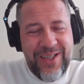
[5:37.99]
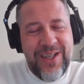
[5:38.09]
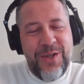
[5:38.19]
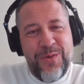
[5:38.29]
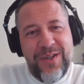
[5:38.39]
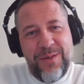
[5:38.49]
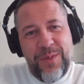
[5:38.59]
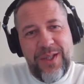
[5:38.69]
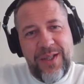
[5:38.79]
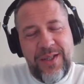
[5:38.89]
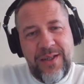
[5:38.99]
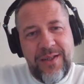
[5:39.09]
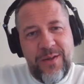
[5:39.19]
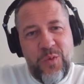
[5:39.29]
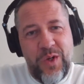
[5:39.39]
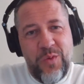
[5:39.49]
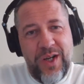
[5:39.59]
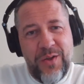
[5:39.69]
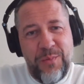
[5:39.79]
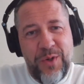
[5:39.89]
etc. This is we are the